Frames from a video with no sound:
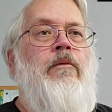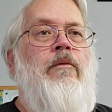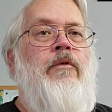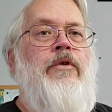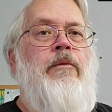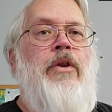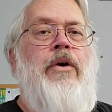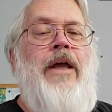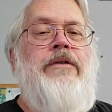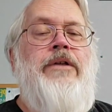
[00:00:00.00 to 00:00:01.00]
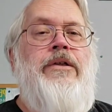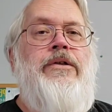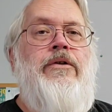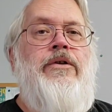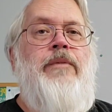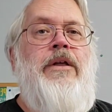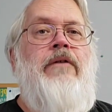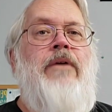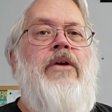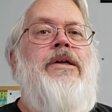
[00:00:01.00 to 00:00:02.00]
some of their ancestors being
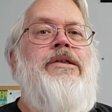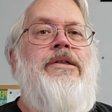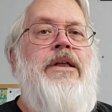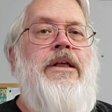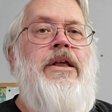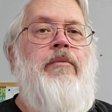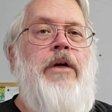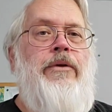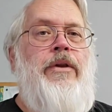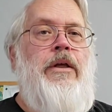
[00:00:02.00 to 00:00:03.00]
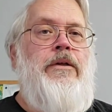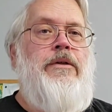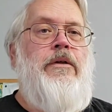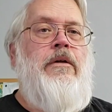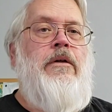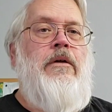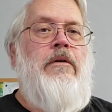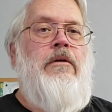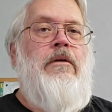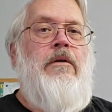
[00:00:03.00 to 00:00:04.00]
very sneaky about things,
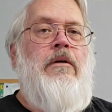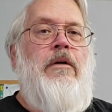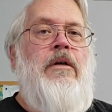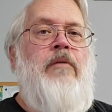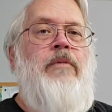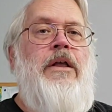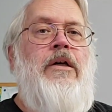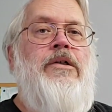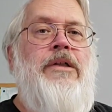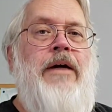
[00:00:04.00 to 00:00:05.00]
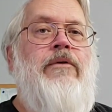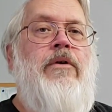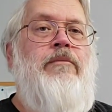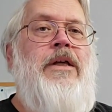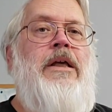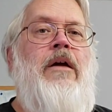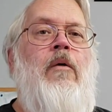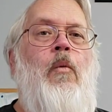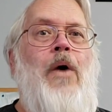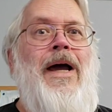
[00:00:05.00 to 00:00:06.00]
being clever and
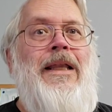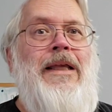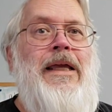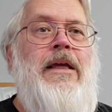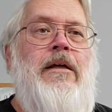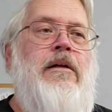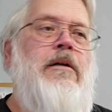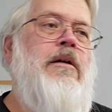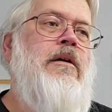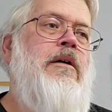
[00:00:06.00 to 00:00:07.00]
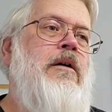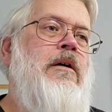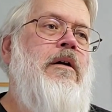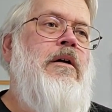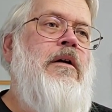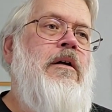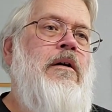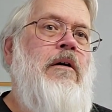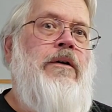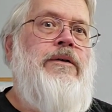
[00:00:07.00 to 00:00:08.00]
being wily.
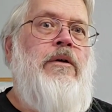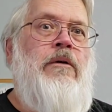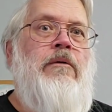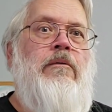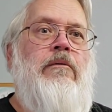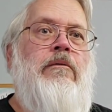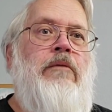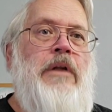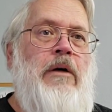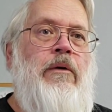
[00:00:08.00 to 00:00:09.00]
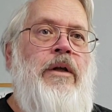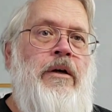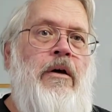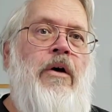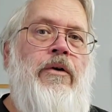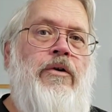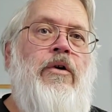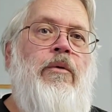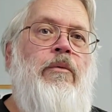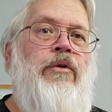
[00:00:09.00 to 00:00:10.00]
Also, in other
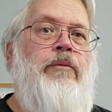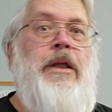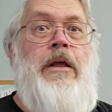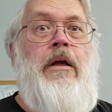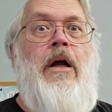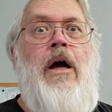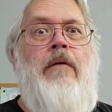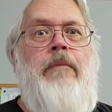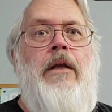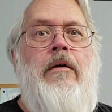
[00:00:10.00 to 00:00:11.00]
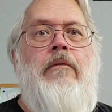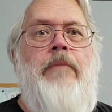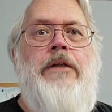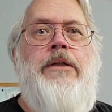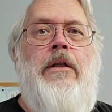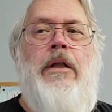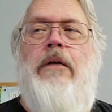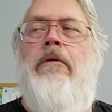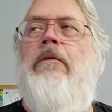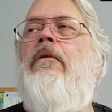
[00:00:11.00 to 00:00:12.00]
terms, being con men, basically.
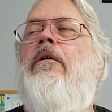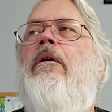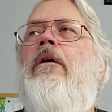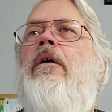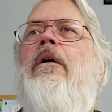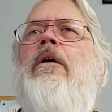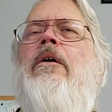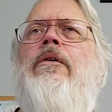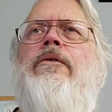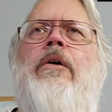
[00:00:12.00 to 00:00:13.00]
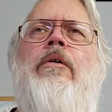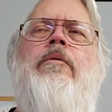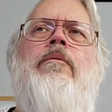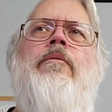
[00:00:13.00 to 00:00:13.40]
So,